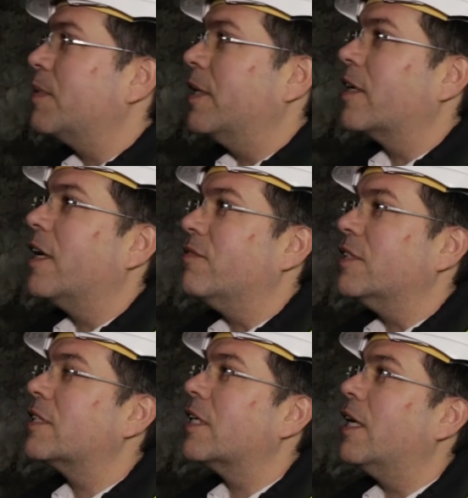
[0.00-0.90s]
been
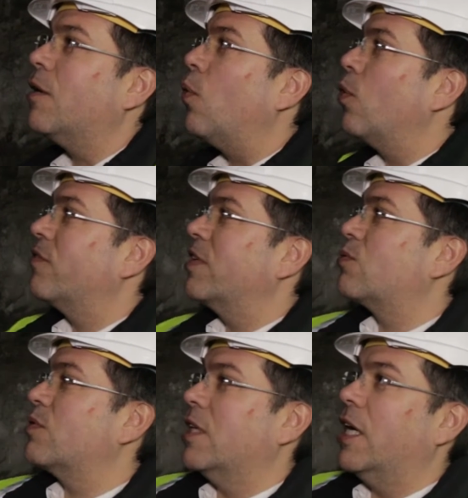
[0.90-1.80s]
uncovered. All of
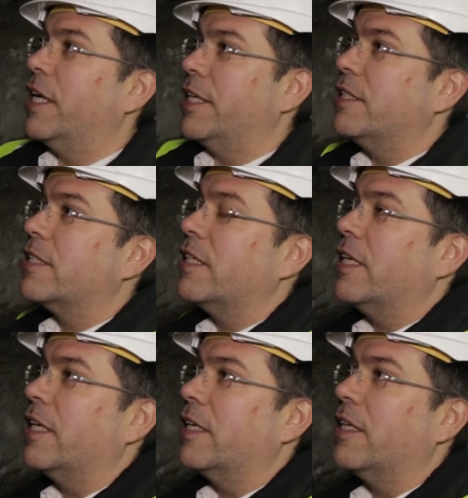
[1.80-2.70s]
this was lined
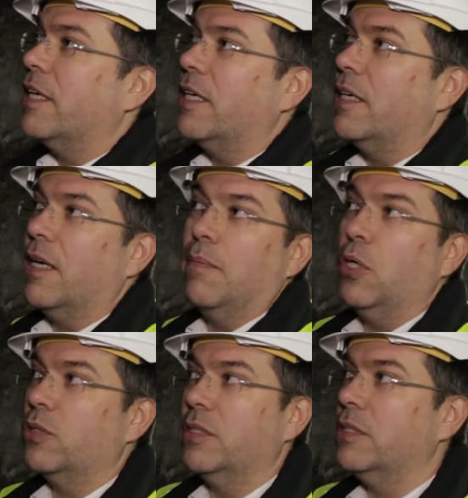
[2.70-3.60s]
in a
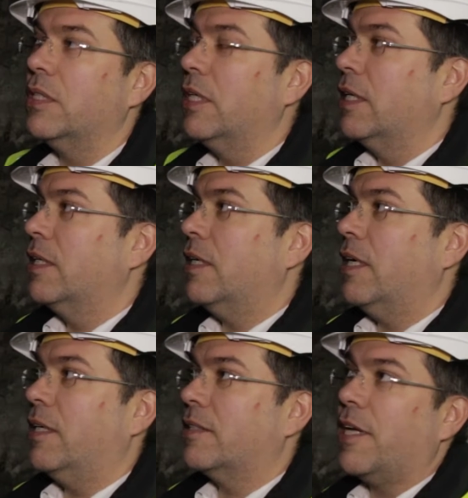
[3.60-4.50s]
modern
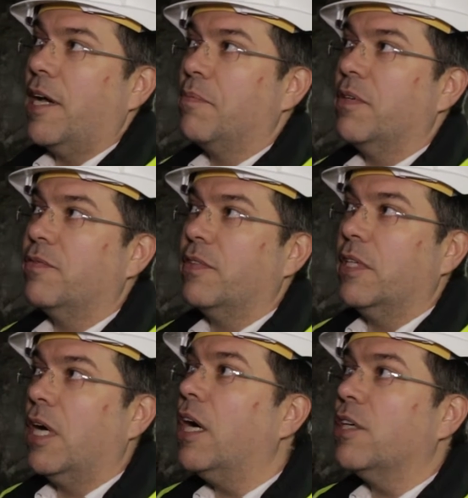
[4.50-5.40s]
type of
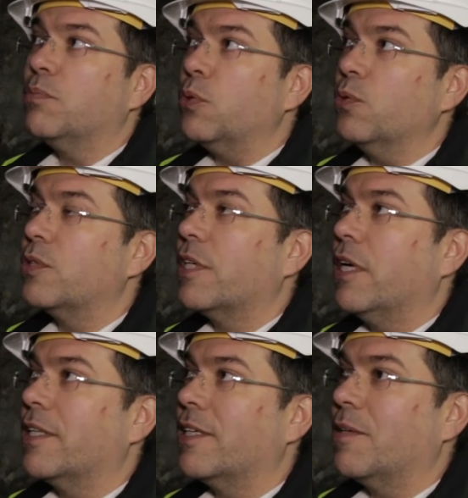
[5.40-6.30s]
hardboard
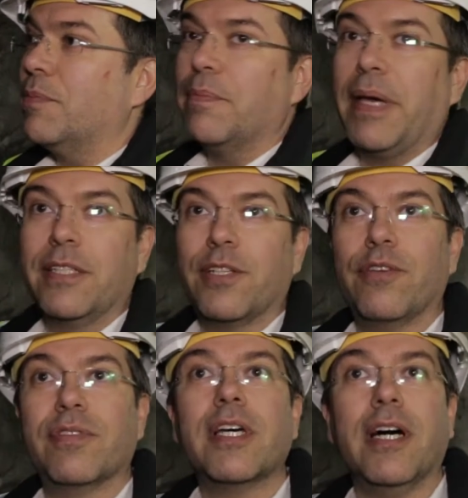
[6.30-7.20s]
that had been painted
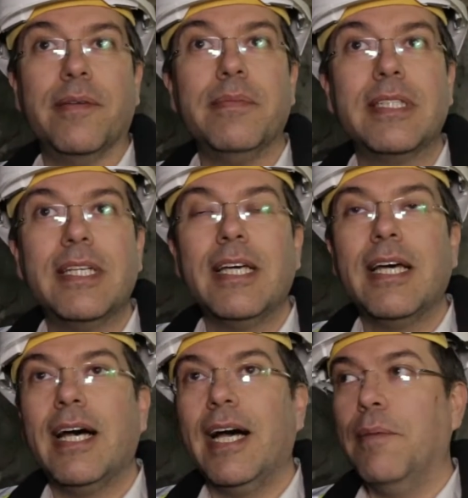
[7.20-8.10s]
over time.
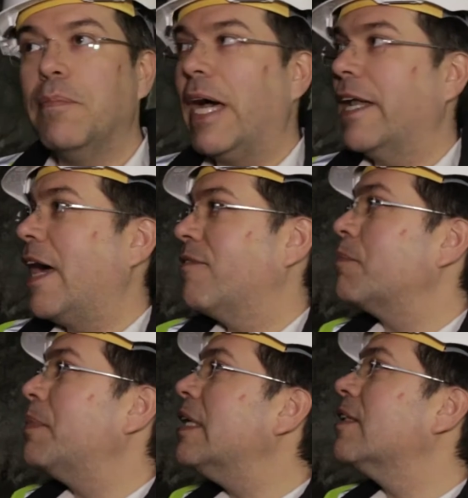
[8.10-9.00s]
And
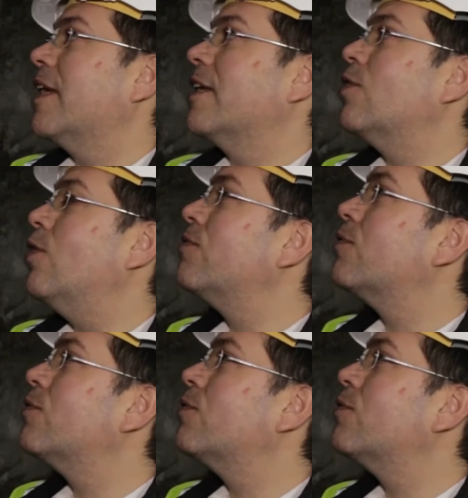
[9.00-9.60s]
having peeled that off,